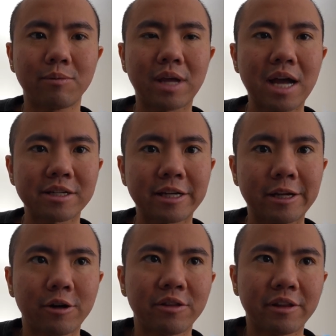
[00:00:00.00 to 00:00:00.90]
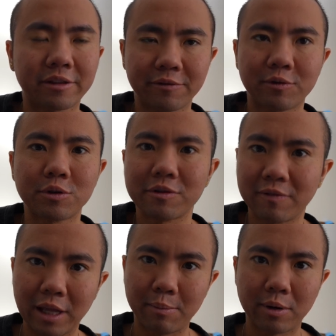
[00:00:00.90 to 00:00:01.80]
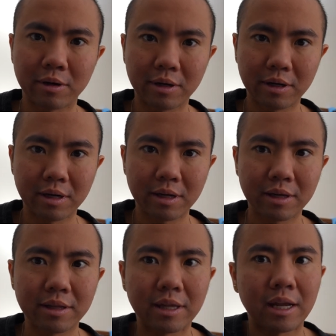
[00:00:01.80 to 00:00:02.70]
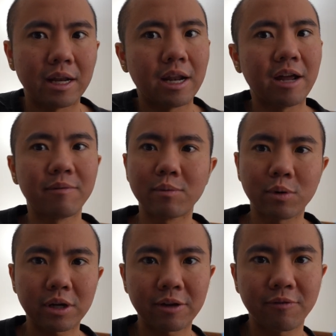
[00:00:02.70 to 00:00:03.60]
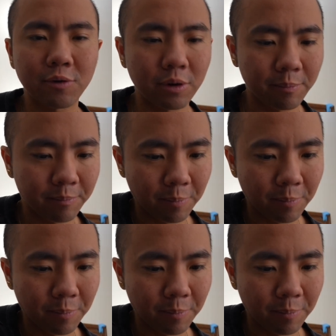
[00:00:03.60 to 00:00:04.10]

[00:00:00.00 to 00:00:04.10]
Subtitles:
cashing in on like the fruits of labor that I've been working for.